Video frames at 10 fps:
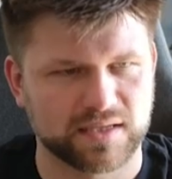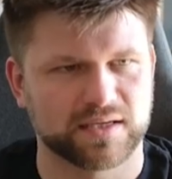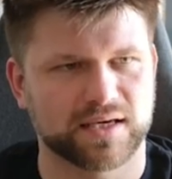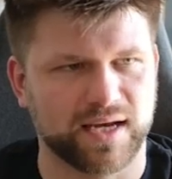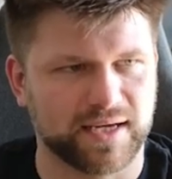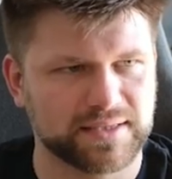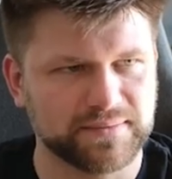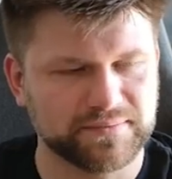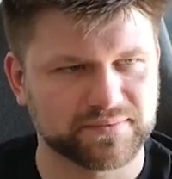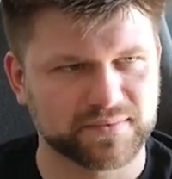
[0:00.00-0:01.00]
Connecting,
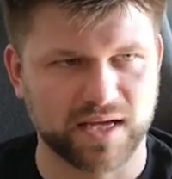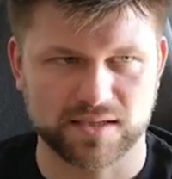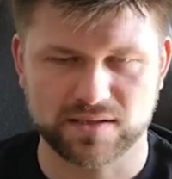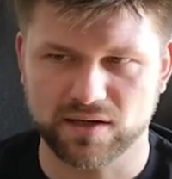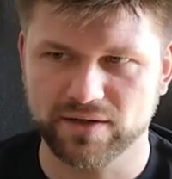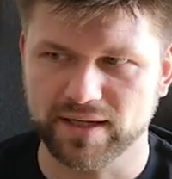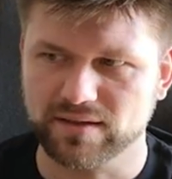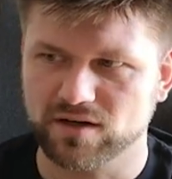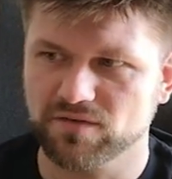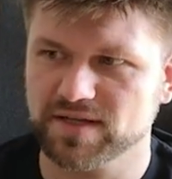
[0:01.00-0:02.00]
it's loading.
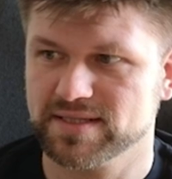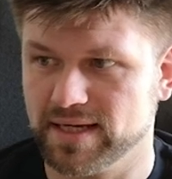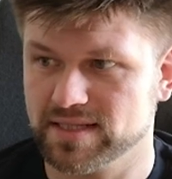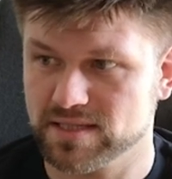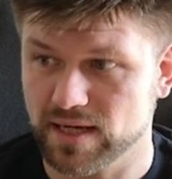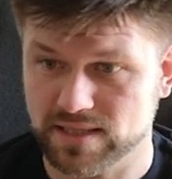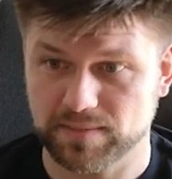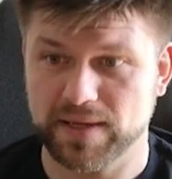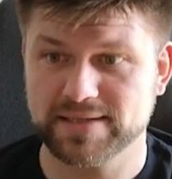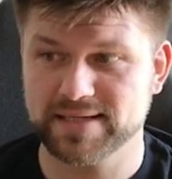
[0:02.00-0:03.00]
Obviously it's it's a
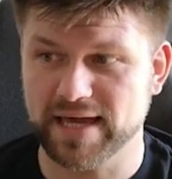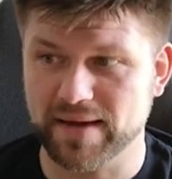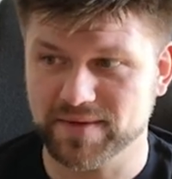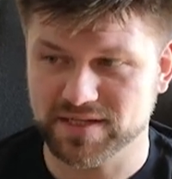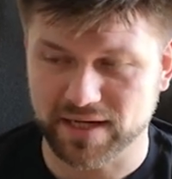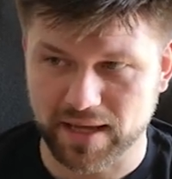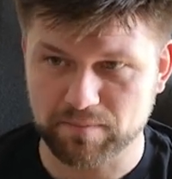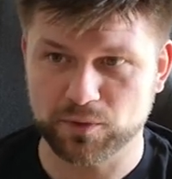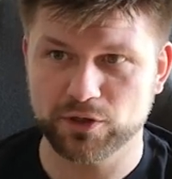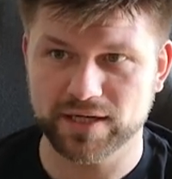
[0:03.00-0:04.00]
PC game, it's gonna get
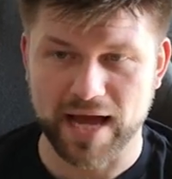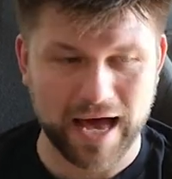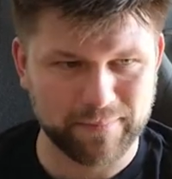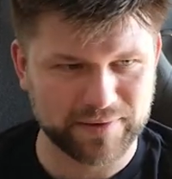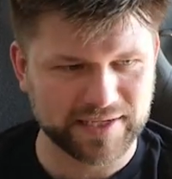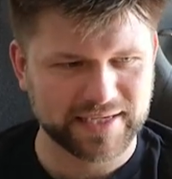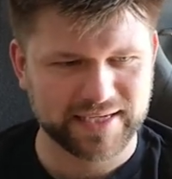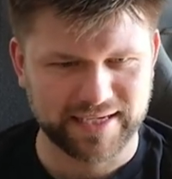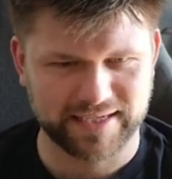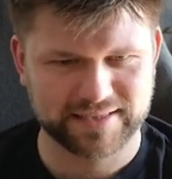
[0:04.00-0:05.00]
booted up
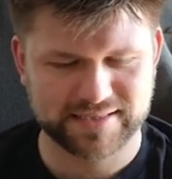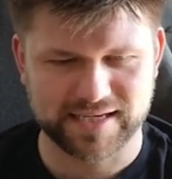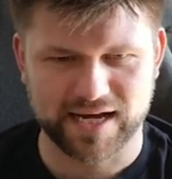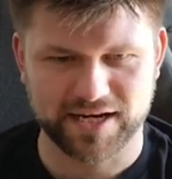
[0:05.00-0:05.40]
inside a